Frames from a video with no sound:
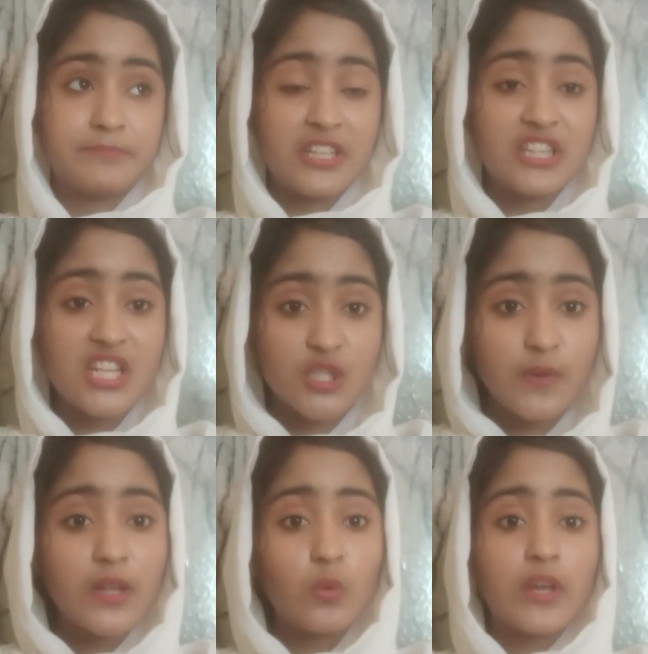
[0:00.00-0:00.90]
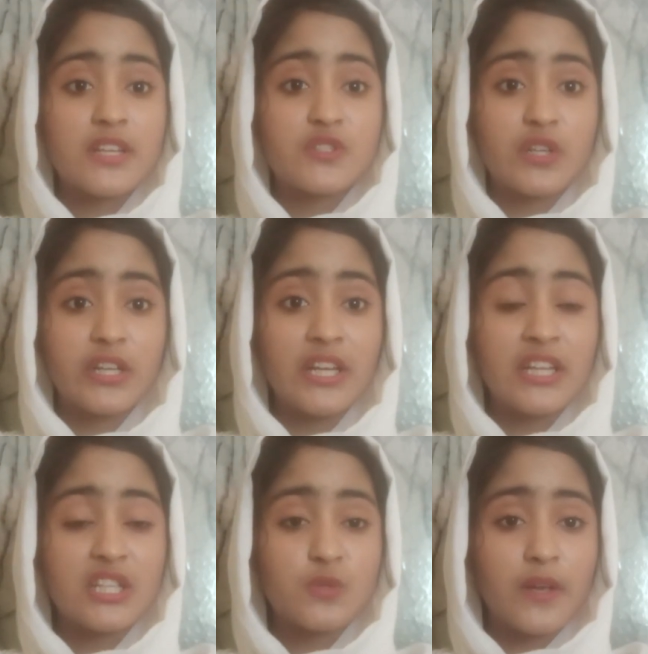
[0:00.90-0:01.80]
in this way you can study,
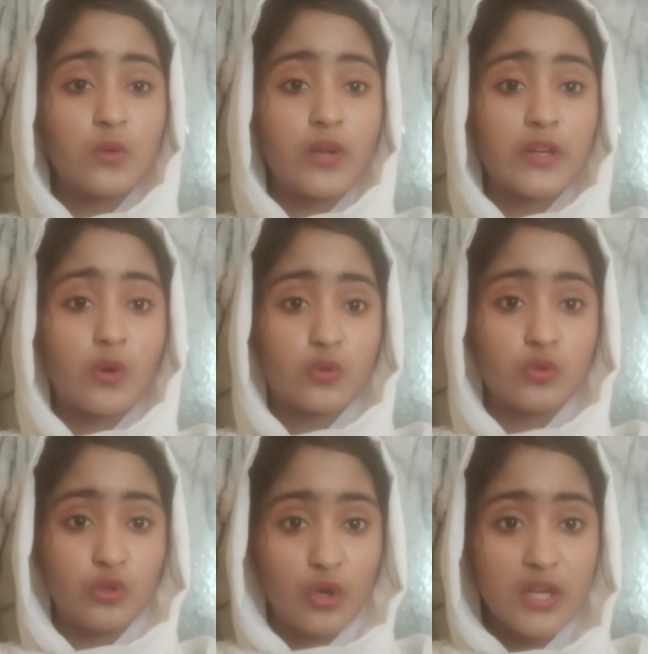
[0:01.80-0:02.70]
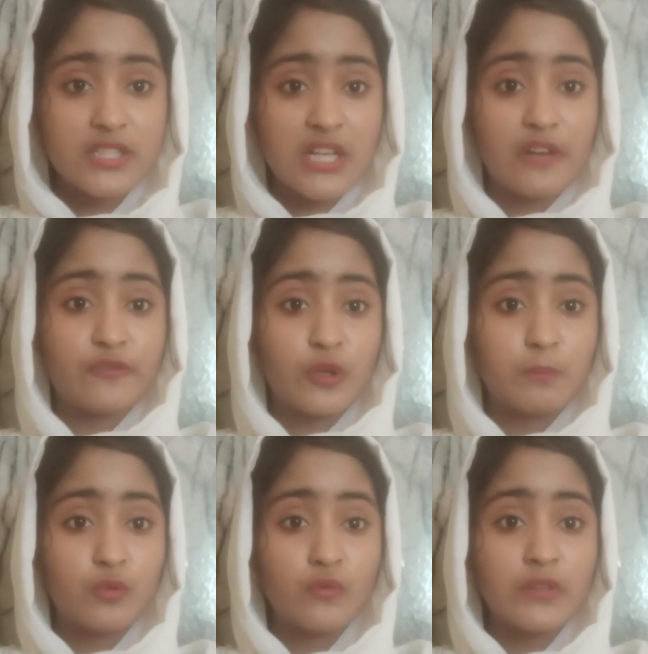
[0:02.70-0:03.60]
in this way you can talk to yourself for
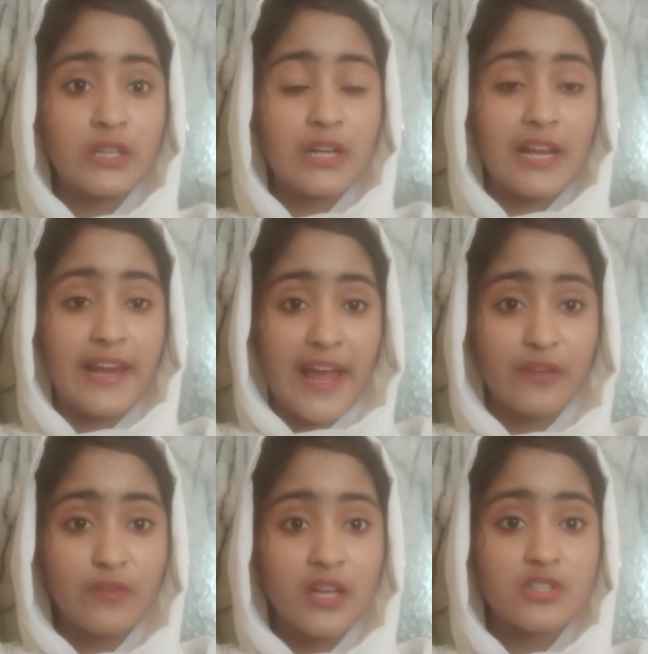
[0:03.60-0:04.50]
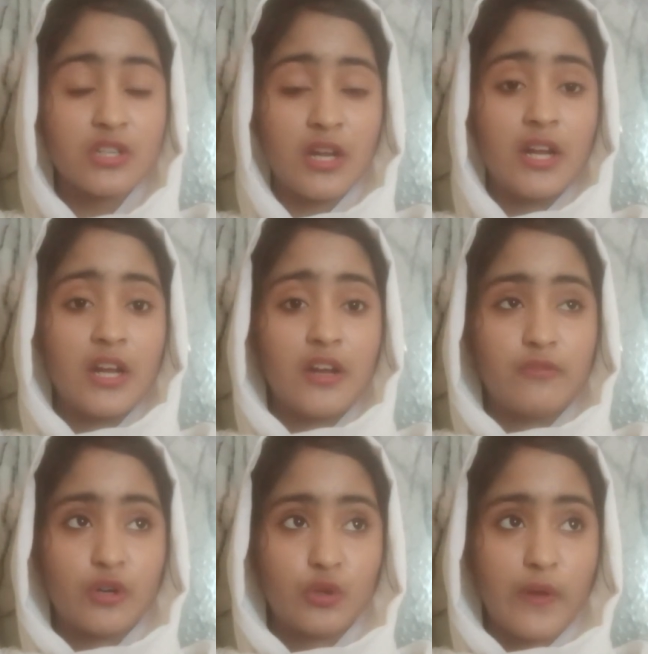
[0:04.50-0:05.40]
improving a language,
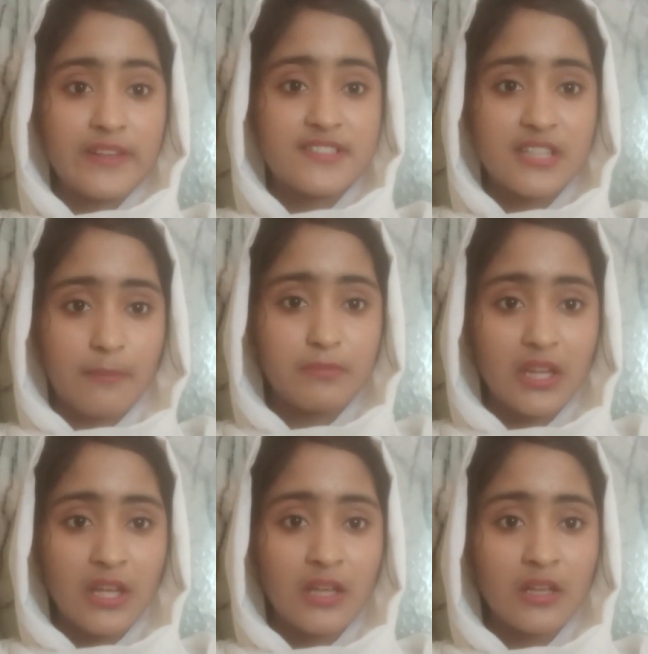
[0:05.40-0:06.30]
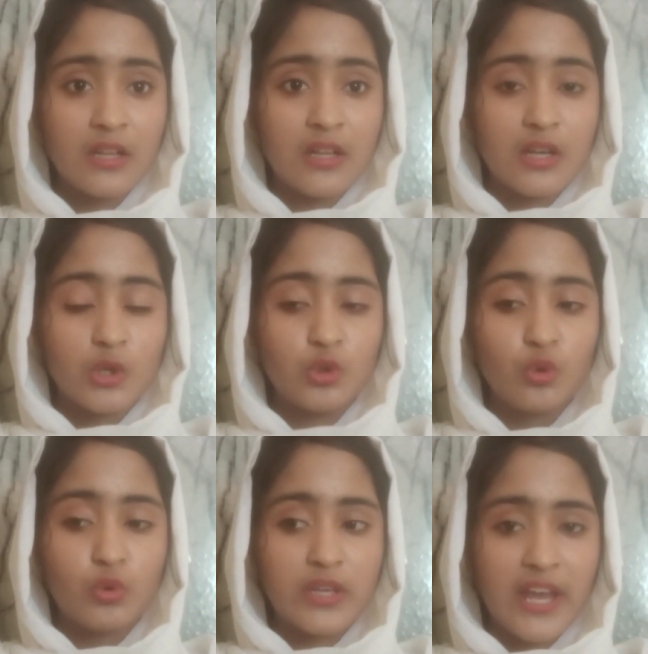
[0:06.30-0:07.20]
for doing something.
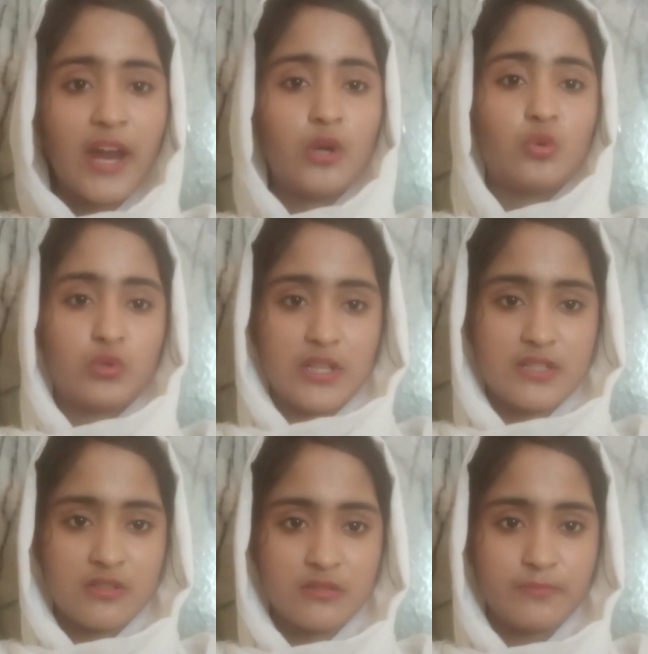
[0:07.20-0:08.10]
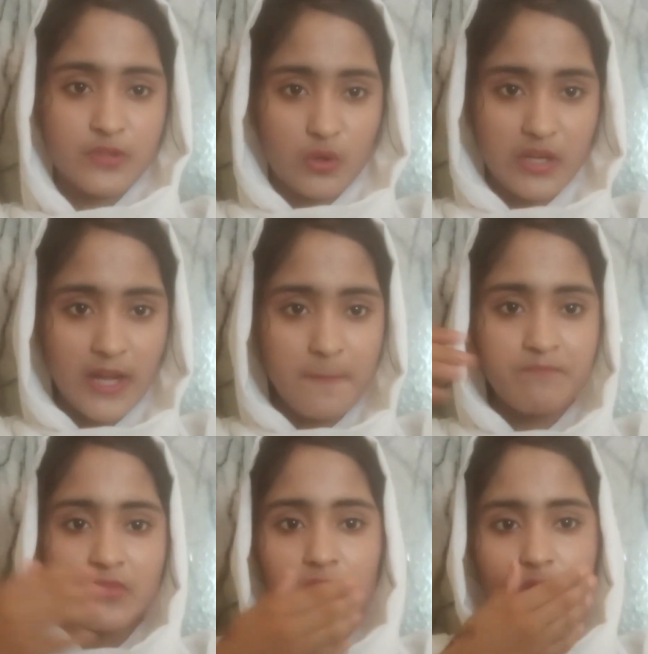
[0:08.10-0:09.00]
You can do this.
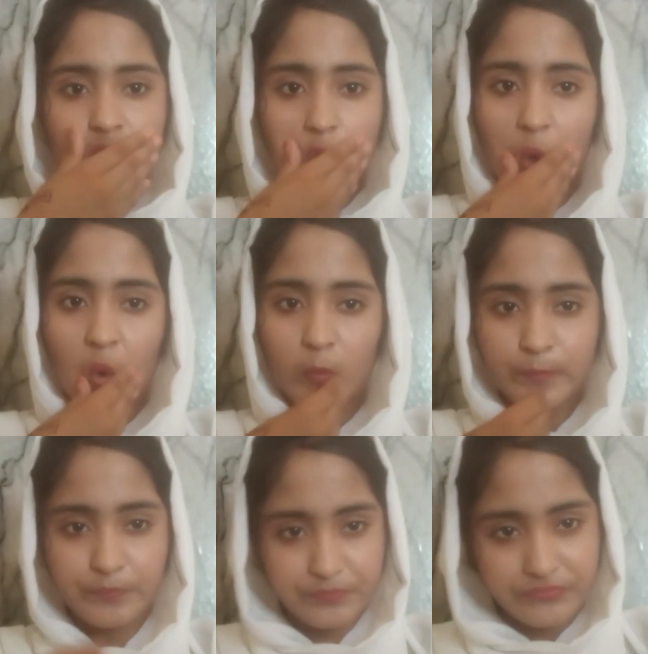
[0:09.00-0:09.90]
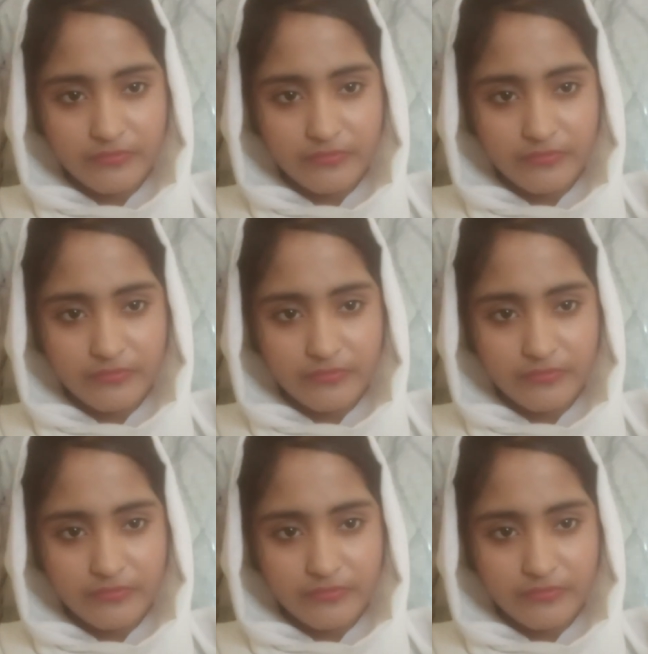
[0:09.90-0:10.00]
Okay, so